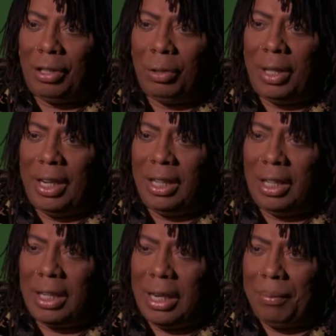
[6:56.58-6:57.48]
to do any
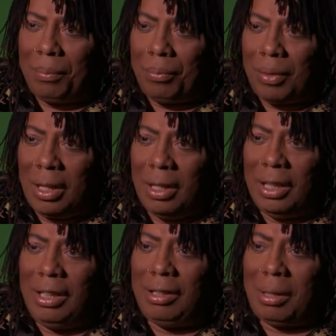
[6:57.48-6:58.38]
of that.
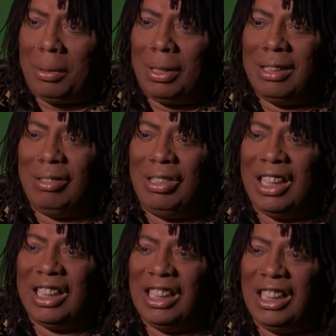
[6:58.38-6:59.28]
He's talking about,
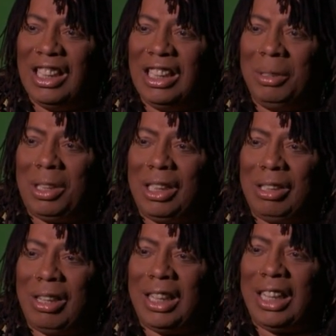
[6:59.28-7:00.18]
Rick, let me see
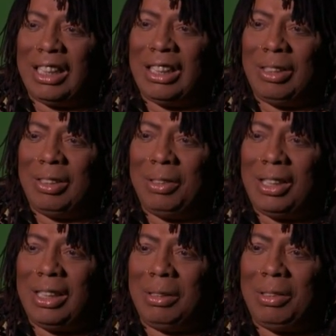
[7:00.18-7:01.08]
you grab that girl. Let me
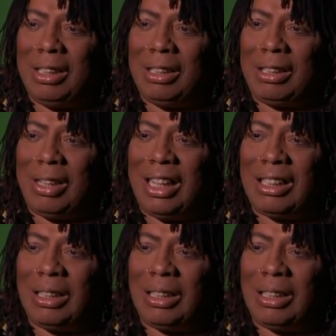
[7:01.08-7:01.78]
see you grab